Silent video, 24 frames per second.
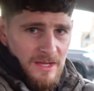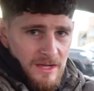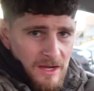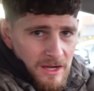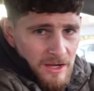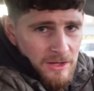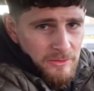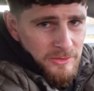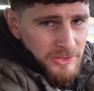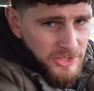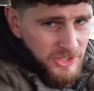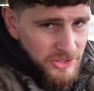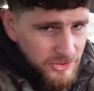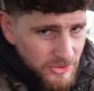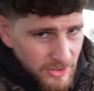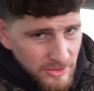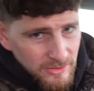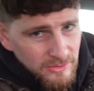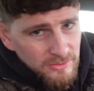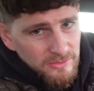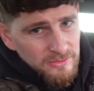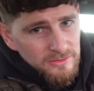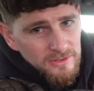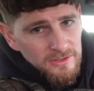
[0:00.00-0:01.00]
I always
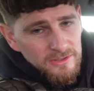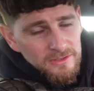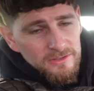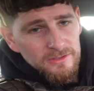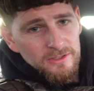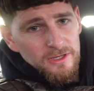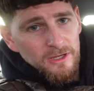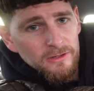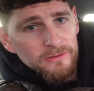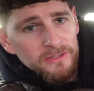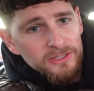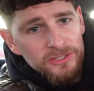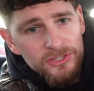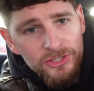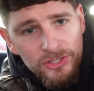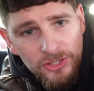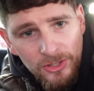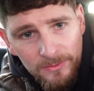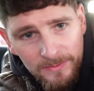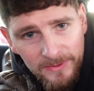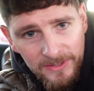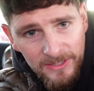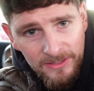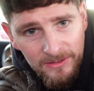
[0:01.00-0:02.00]
struggle going
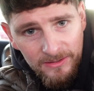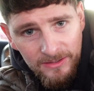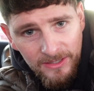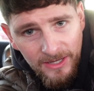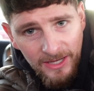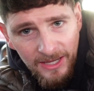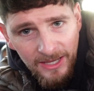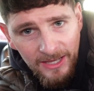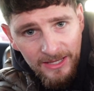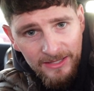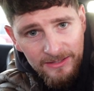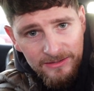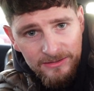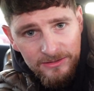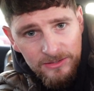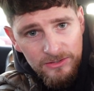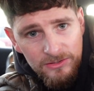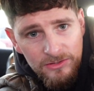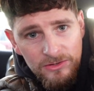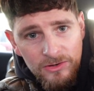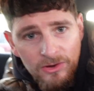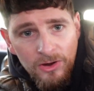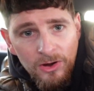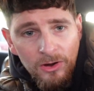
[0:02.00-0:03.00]
shopping
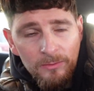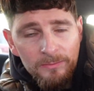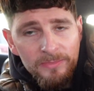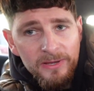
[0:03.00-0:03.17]
and not